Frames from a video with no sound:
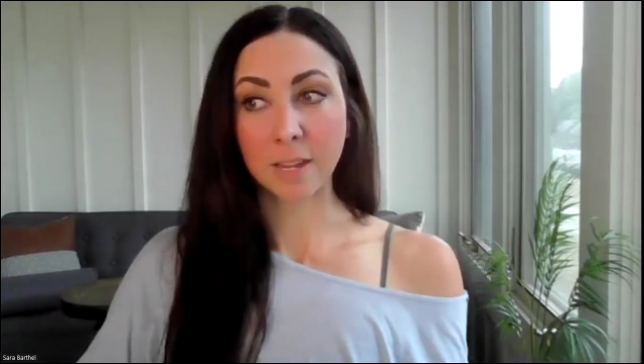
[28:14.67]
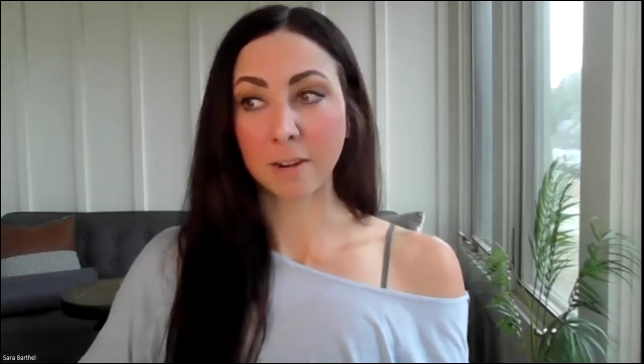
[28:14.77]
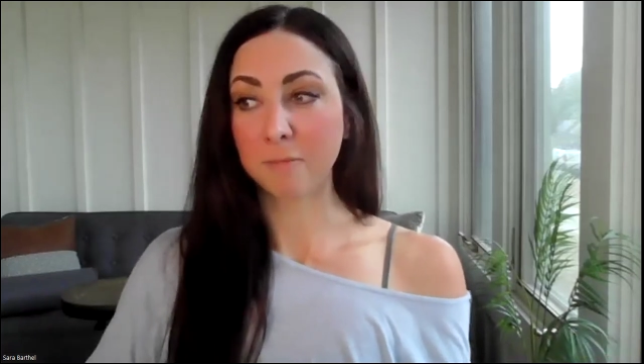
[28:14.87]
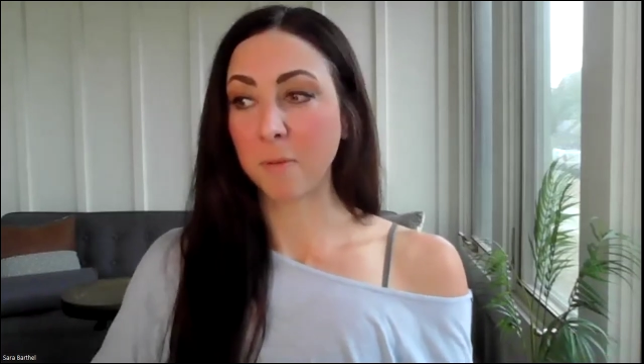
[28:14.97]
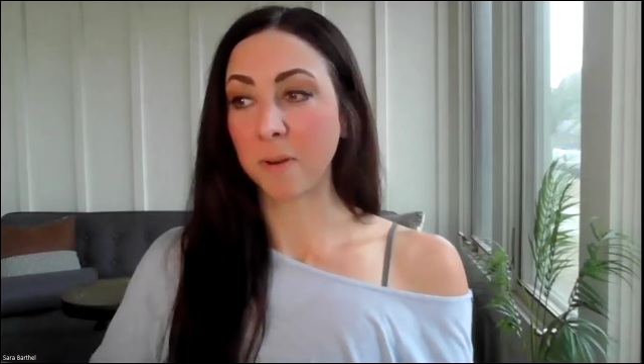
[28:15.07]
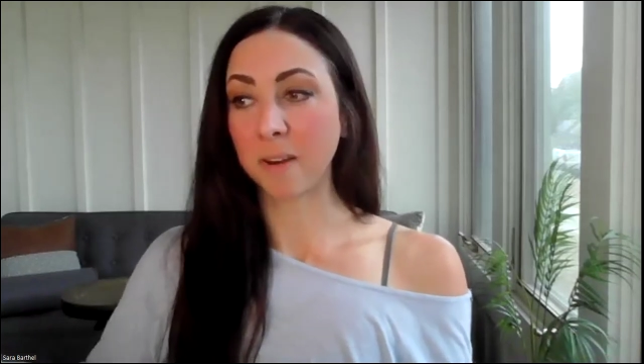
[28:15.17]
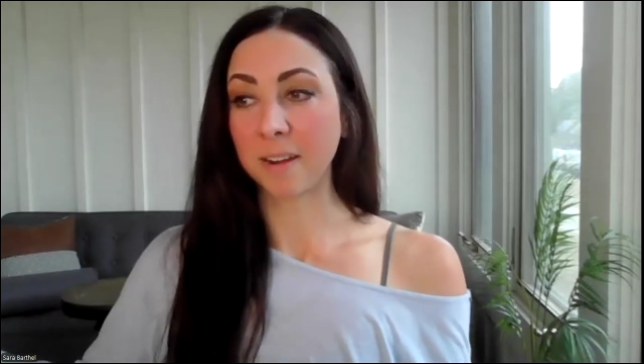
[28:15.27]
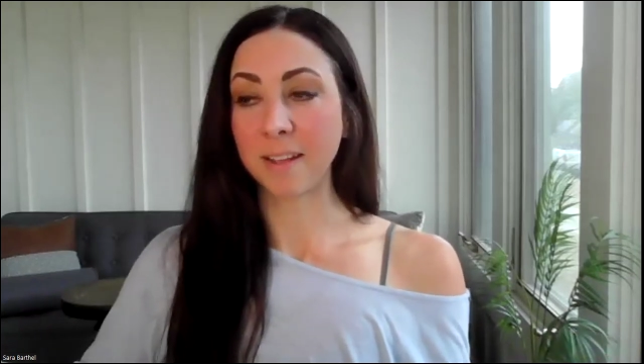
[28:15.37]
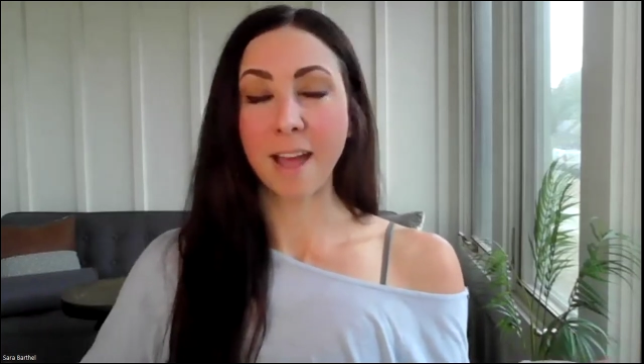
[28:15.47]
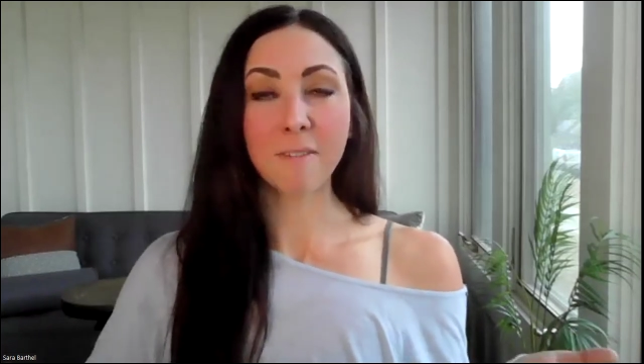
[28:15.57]

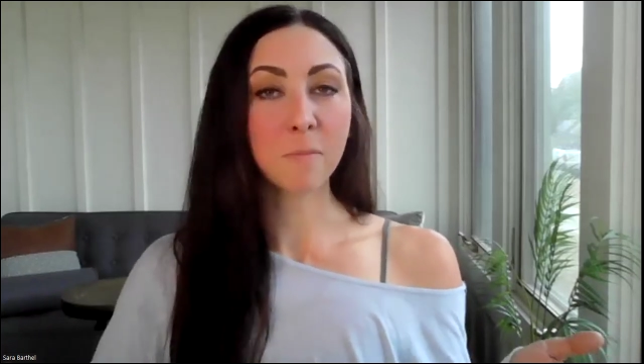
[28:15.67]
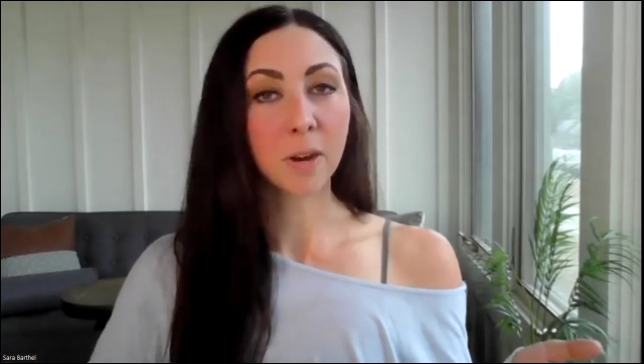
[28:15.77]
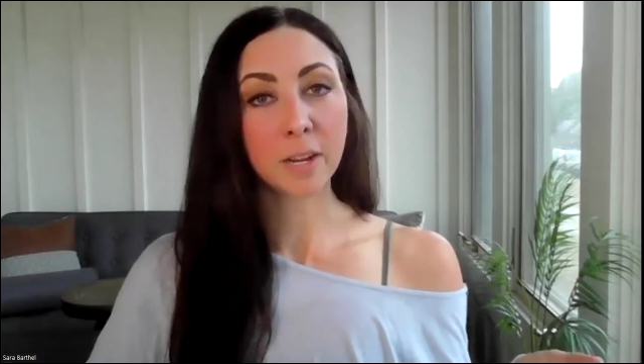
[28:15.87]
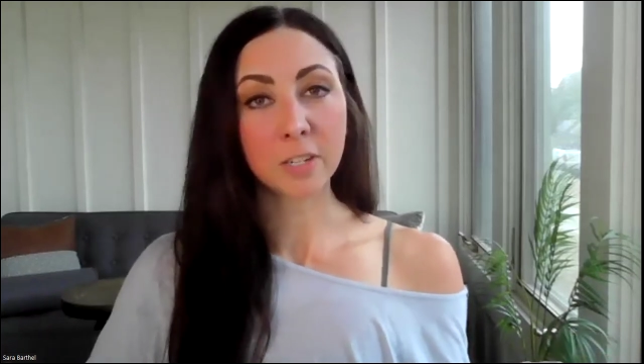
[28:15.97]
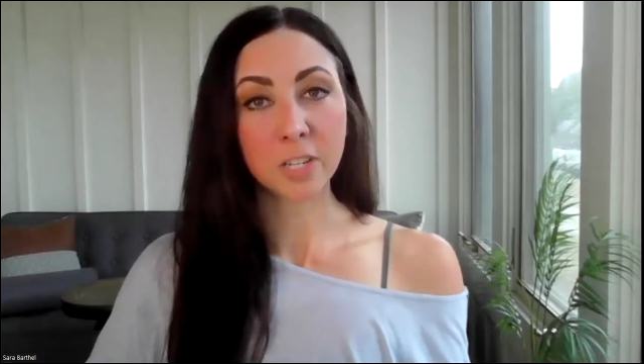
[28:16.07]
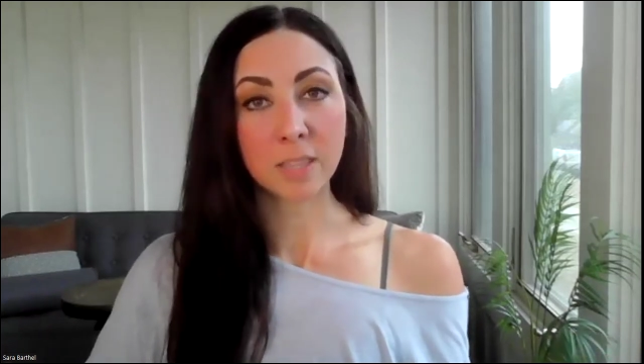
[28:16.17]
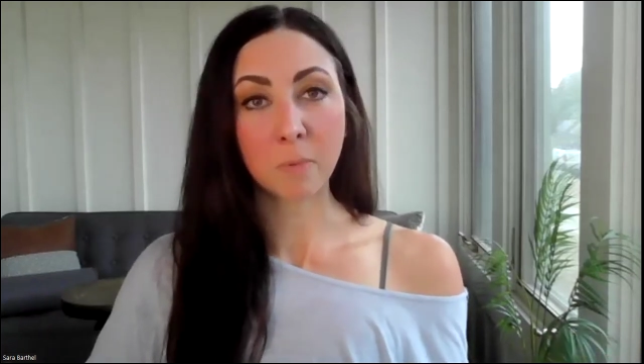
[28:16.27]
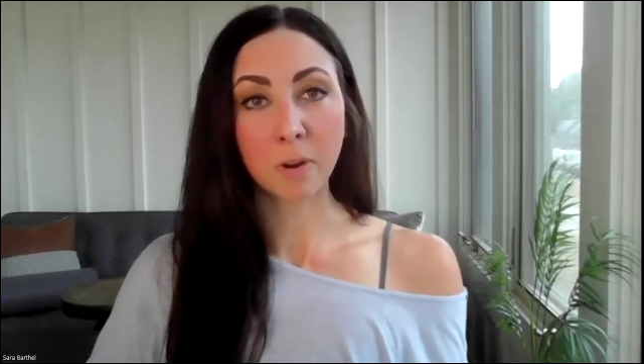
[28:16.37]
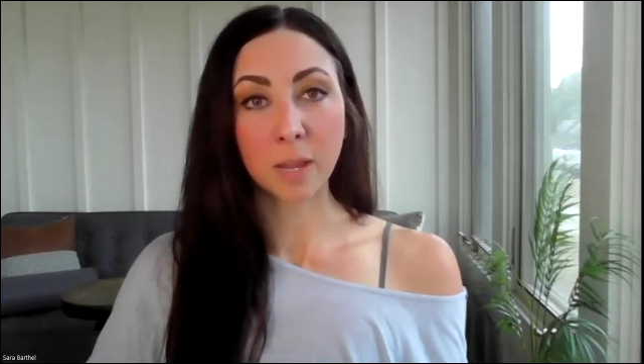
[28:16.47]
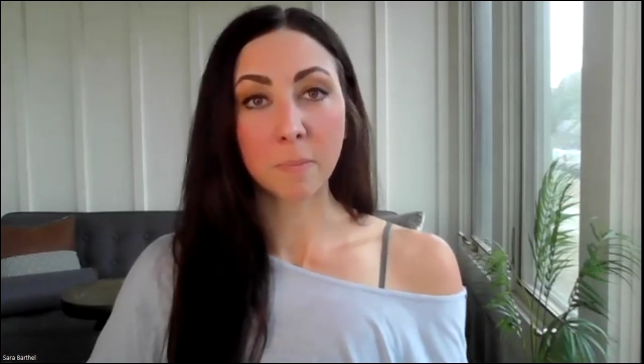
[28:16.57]
therefore have more energy in
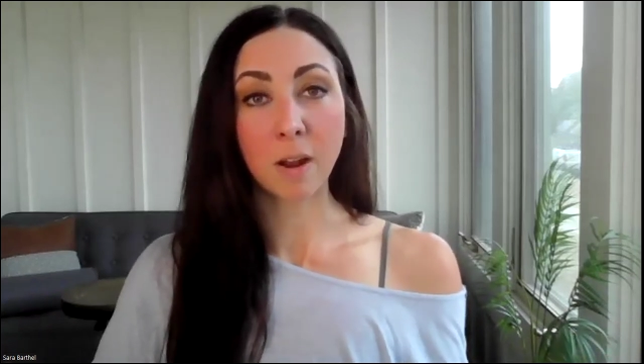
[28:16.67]
the morning,